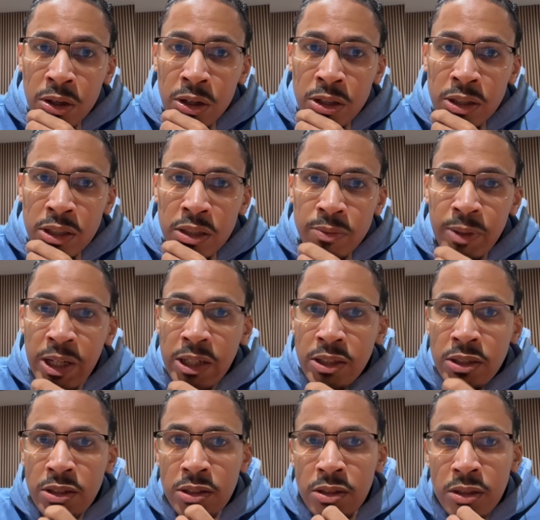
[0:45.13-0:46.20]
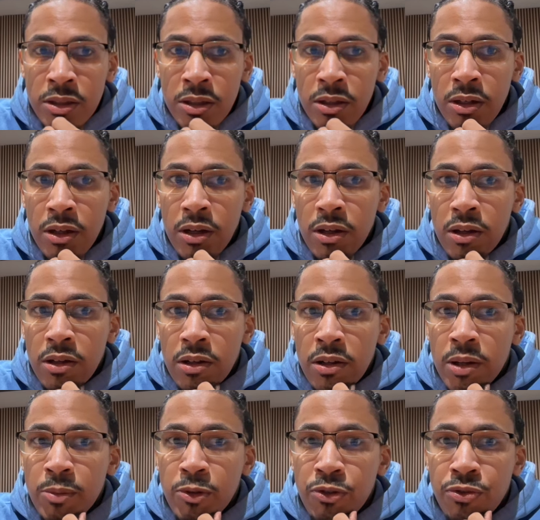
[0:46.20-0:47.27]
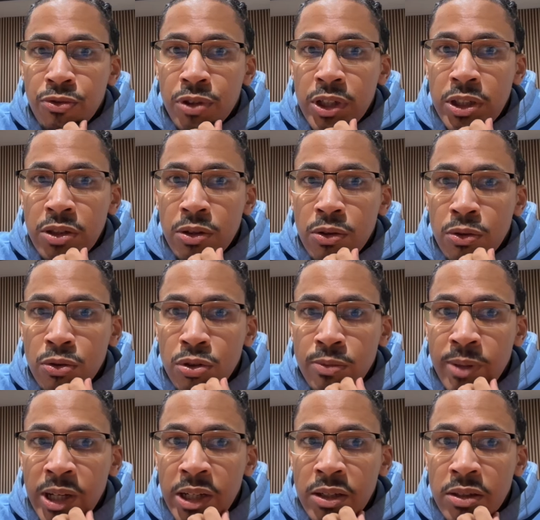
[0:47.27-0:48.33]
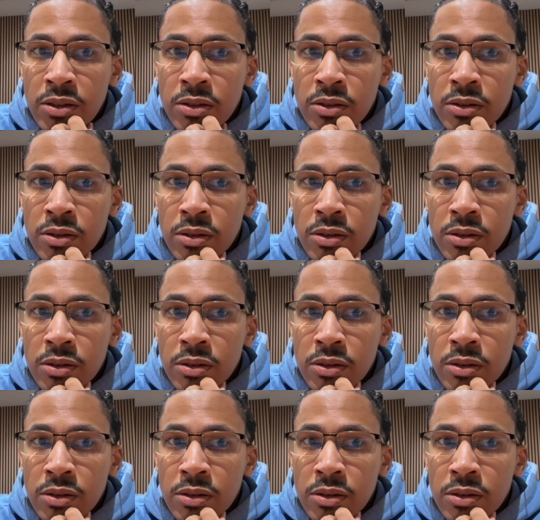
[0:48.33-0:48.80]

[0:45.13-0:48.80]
artist Macs. Number three is the host Macs.